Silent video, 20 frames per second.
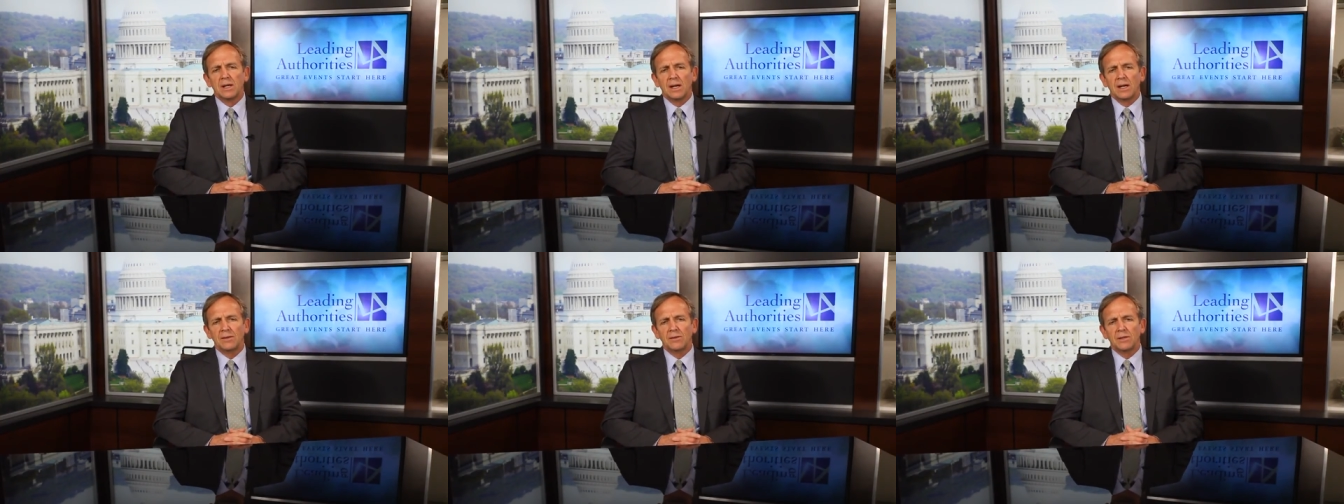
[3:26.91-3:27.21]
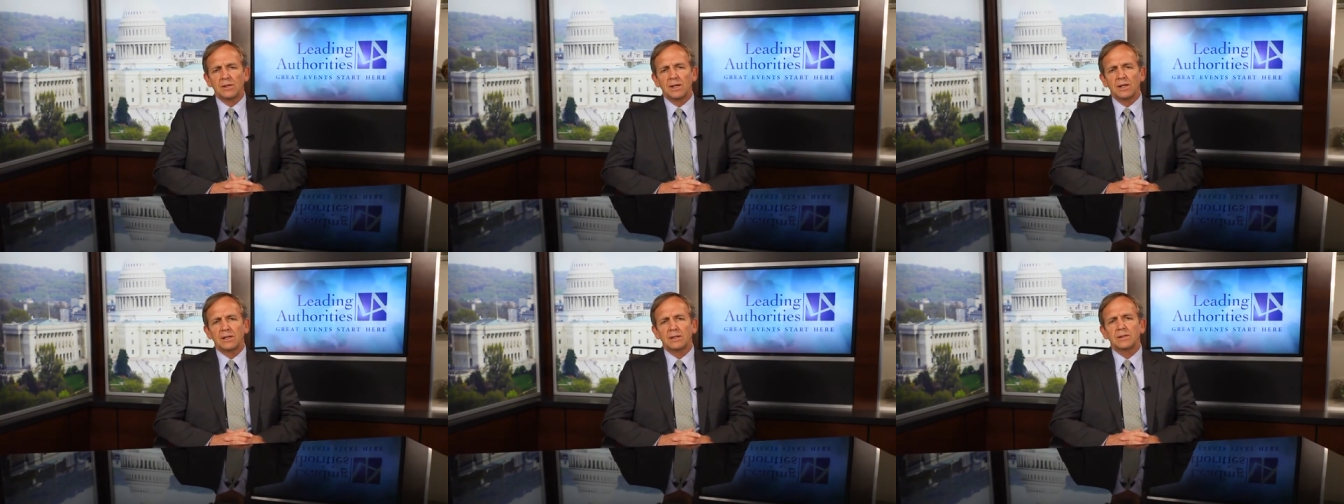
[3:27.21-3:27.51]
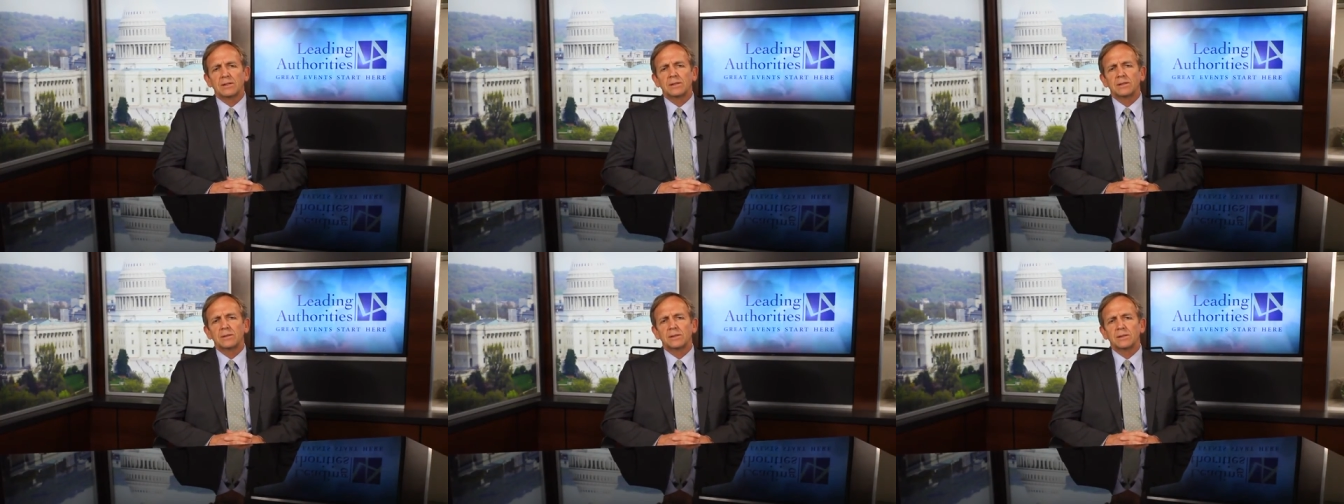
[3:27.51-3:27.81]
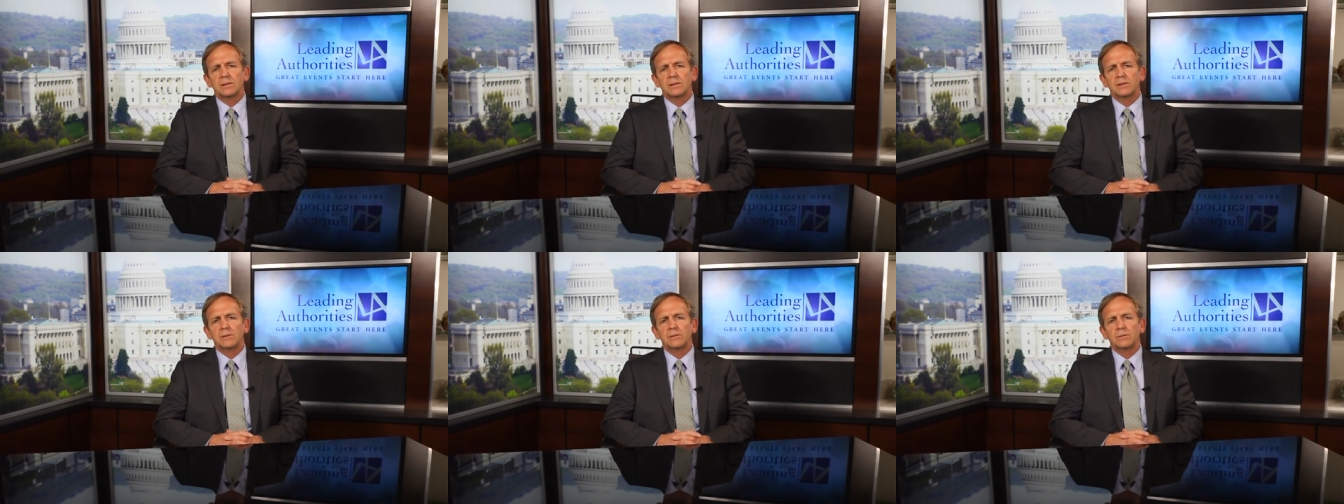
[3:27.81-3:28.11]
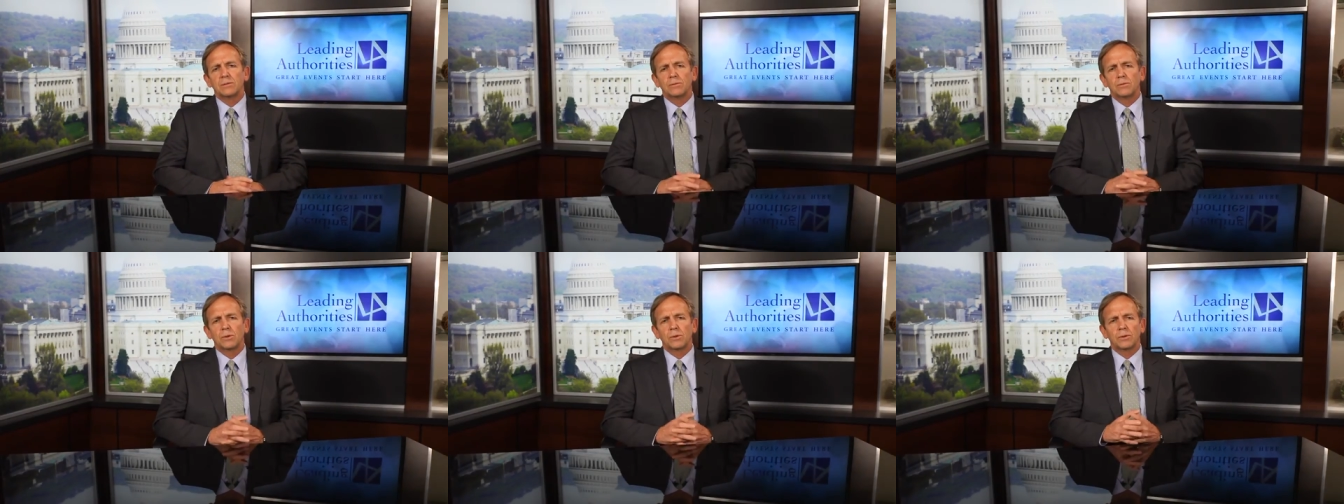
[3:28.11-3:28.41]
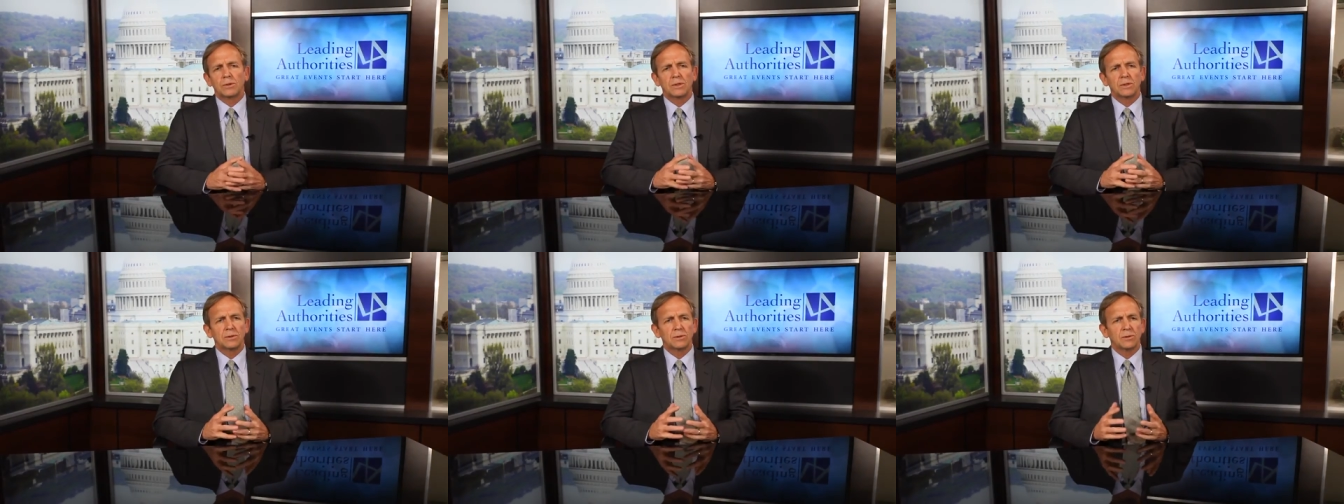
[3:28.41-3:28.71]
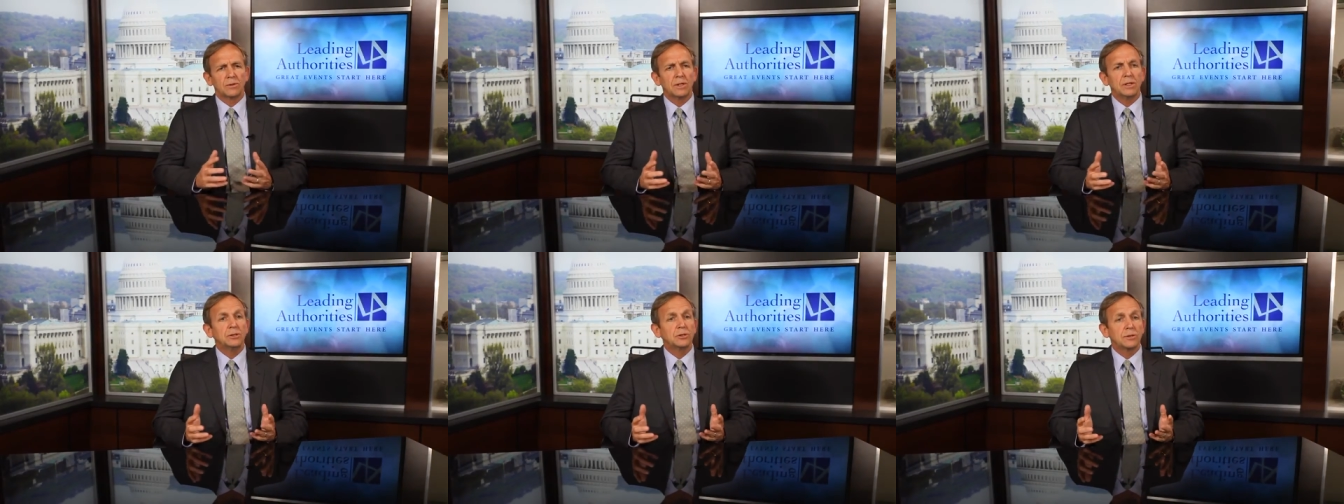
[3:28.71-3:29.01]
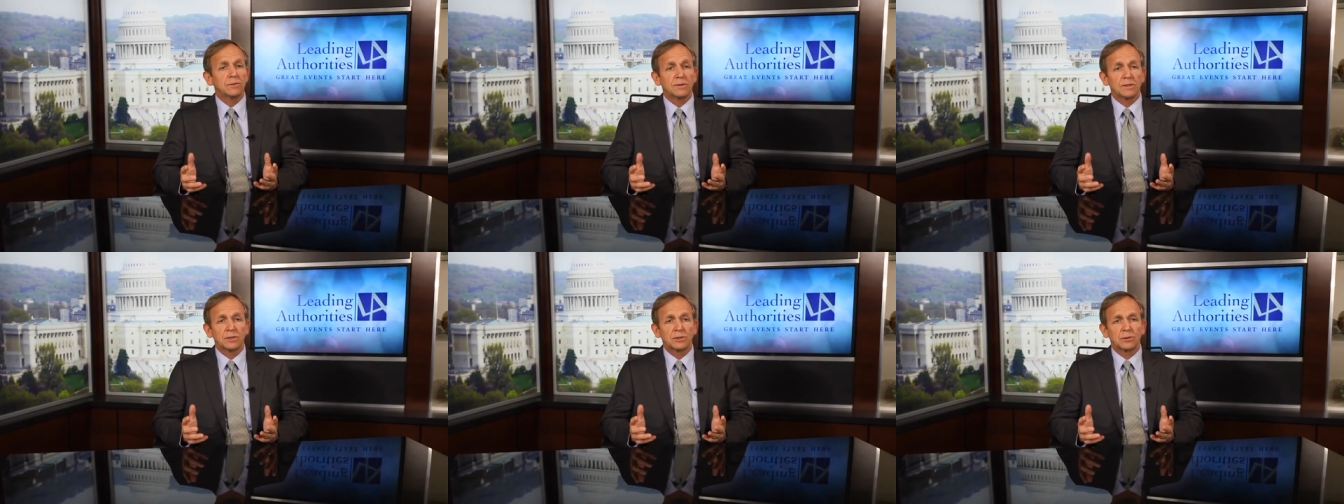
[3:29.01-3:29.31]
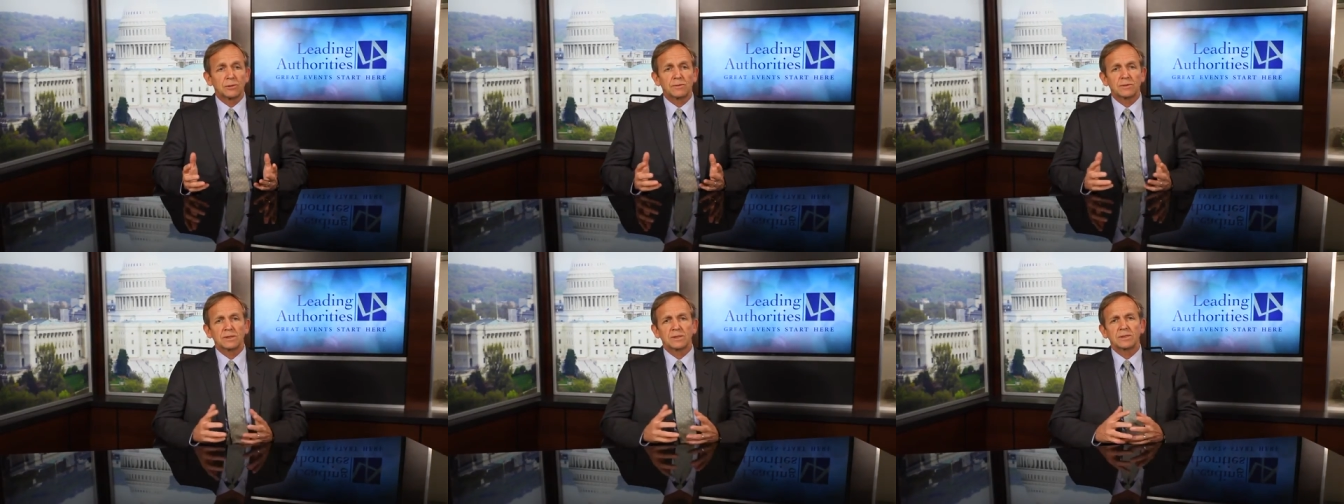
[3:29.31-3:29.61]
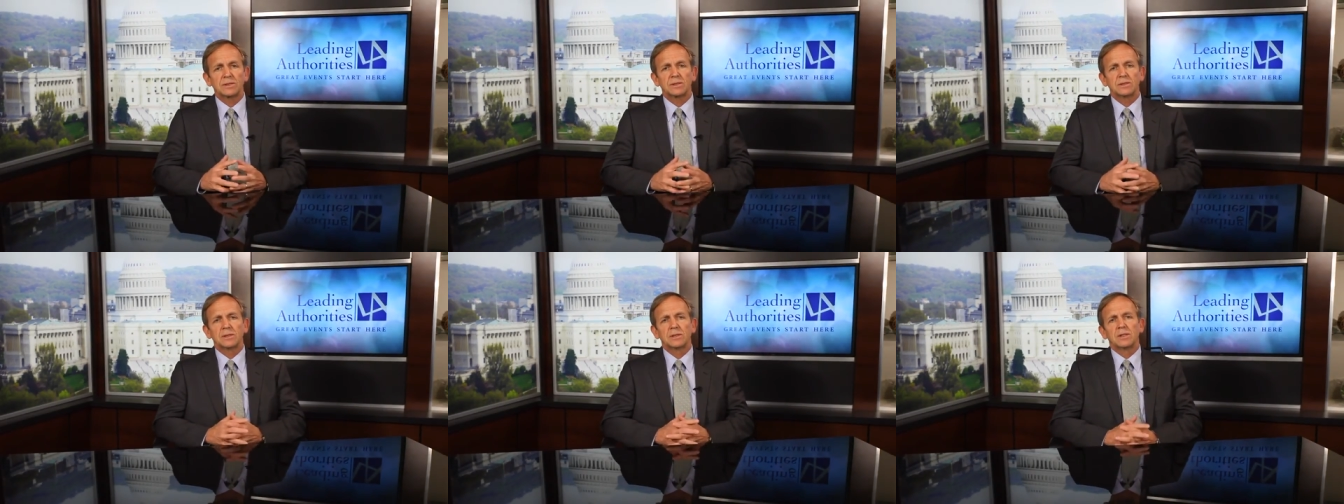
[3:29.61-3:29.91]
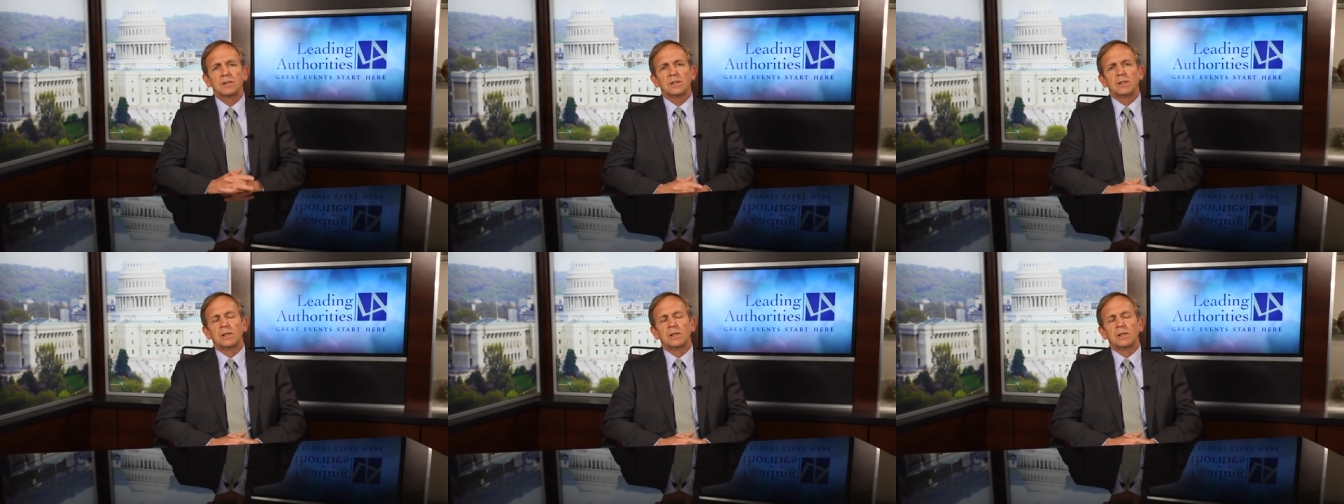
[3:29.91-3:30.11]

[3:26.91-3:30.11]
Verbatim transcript: and the like, uh, were under each of the services.